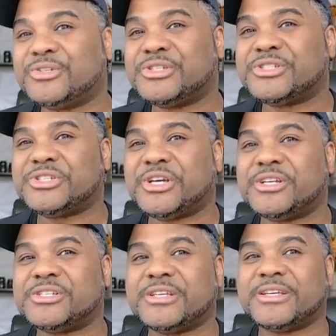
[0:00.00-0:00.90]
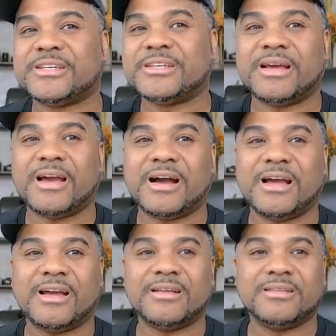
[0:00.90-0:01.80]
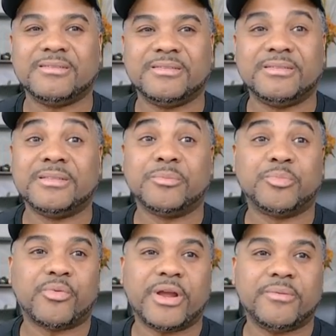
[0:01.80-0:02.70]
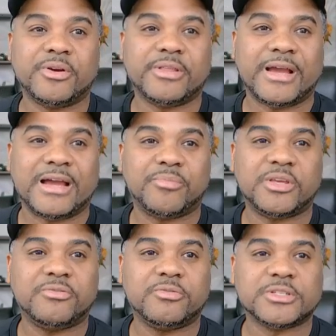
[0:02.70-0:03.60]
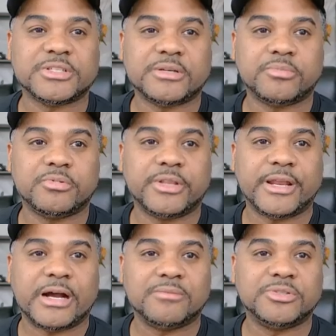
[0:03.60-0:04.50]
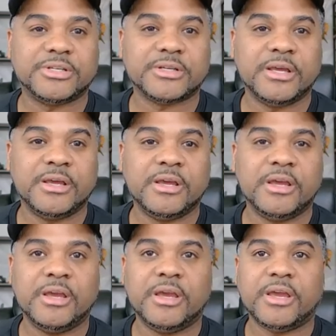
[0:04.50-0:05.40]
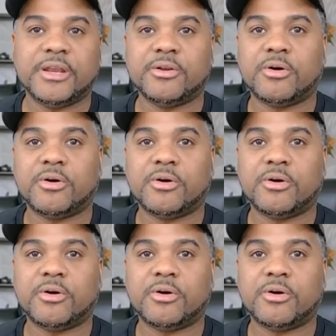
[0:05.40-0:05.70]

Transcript: you just change the parameter, the IP, for example, in that object, and